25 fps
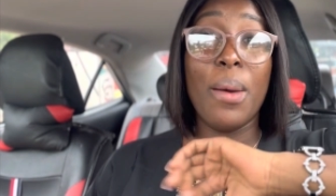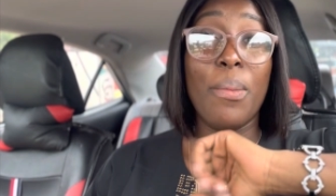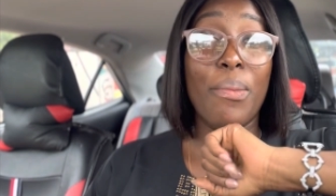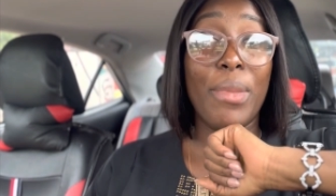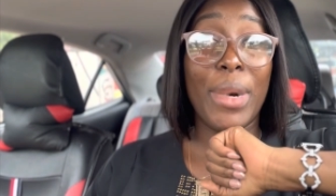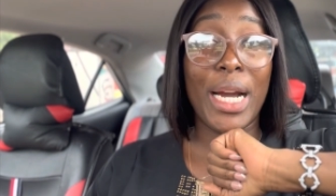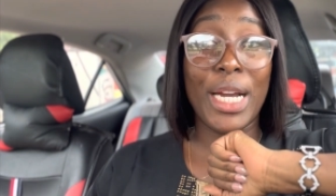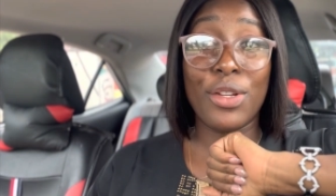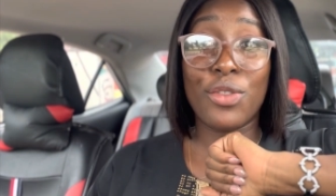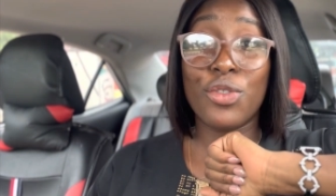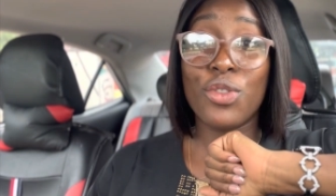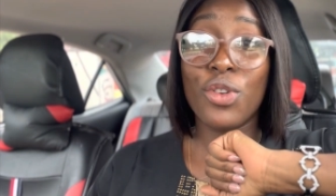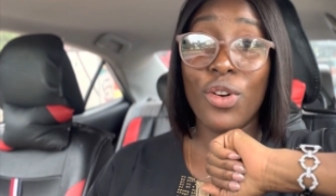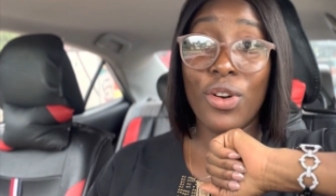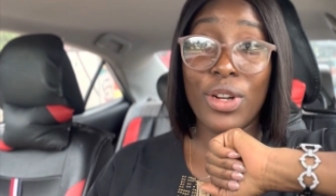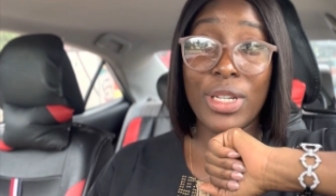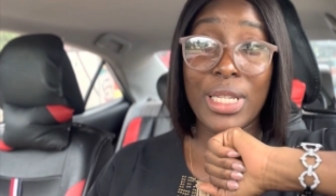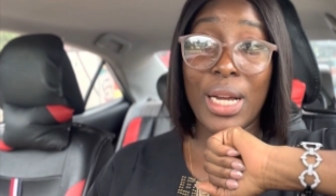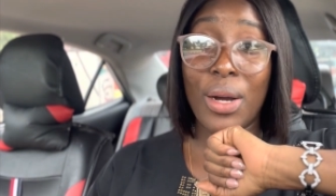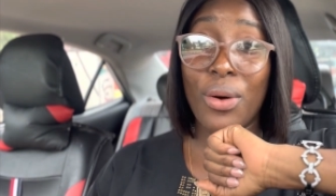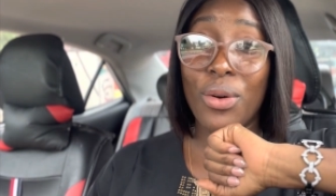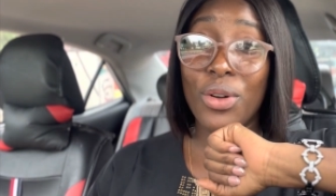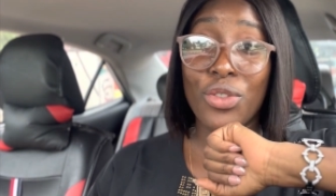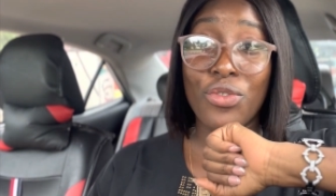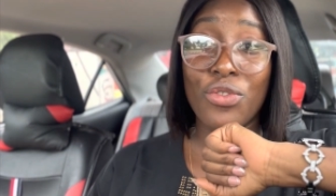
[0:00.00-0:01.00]
my thought
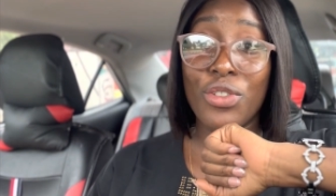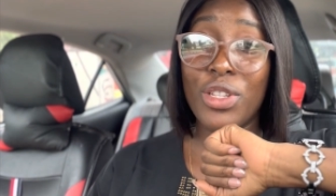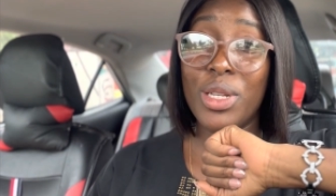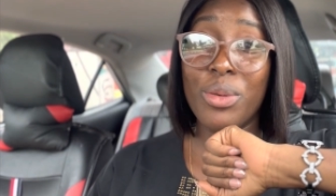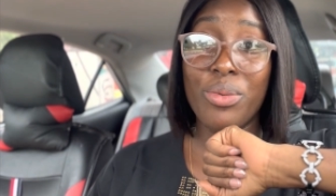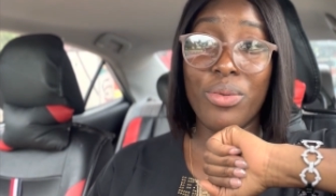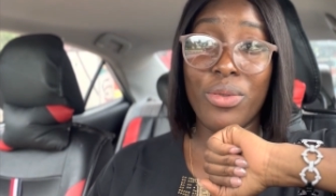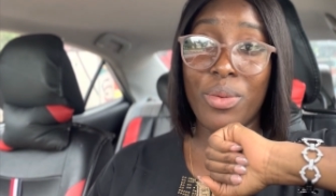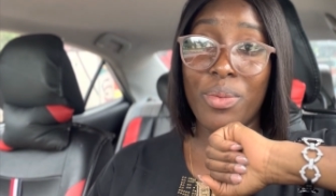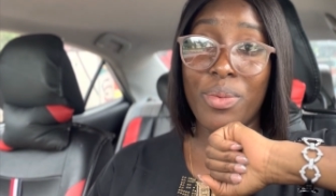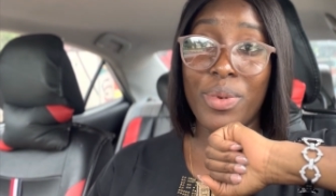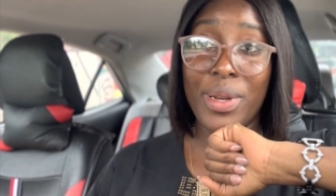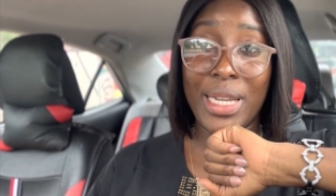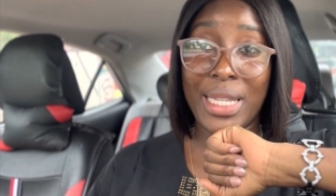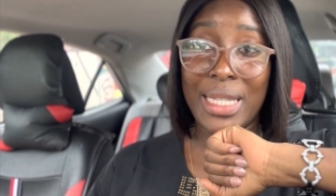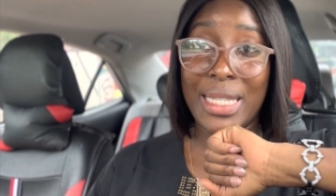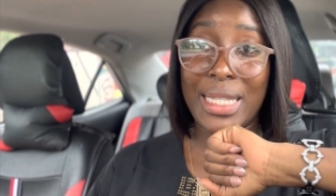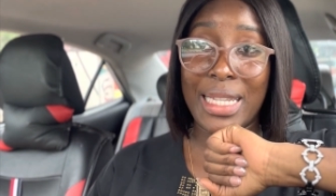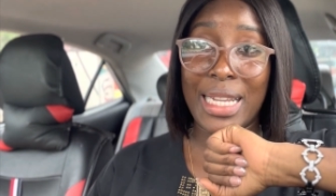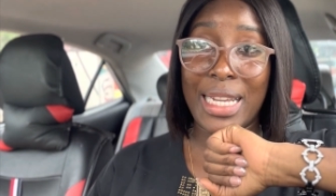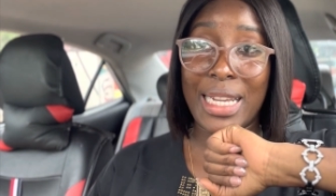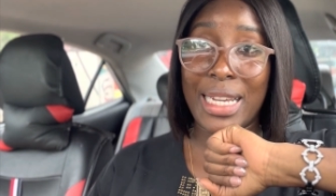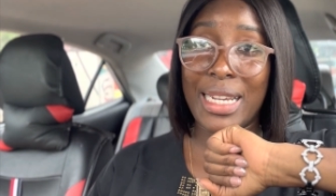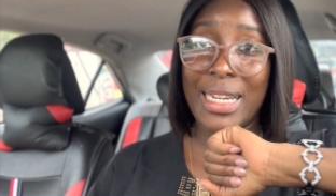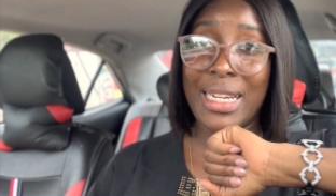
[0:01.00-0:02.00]
i was really prepared
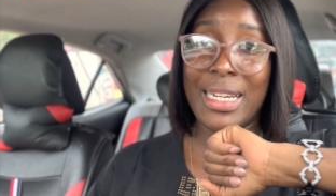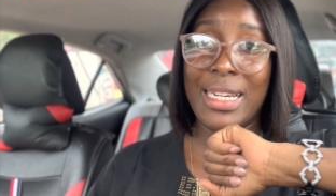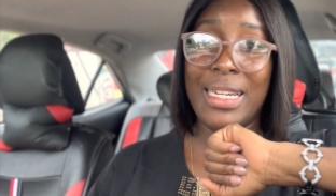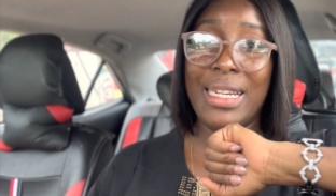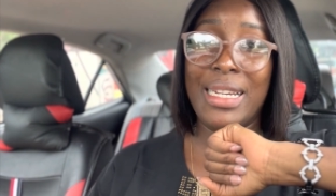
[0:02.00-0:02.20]
like